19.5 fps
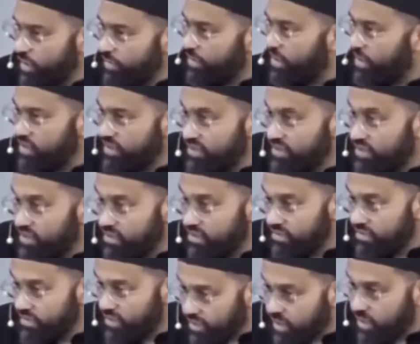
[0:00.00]
because
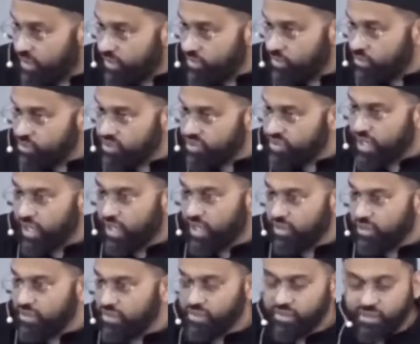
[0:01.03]
they
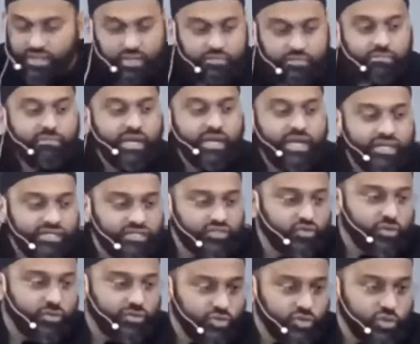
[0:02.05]
understand that
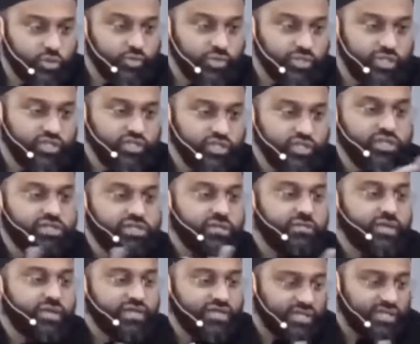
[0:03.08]
mainstream interpretation
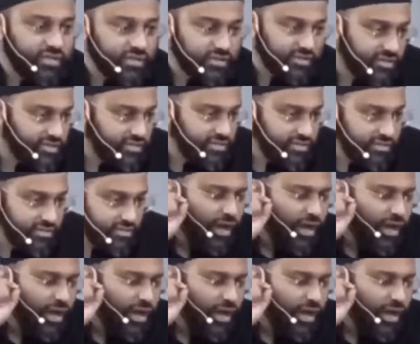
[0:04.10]
doesn't make sense.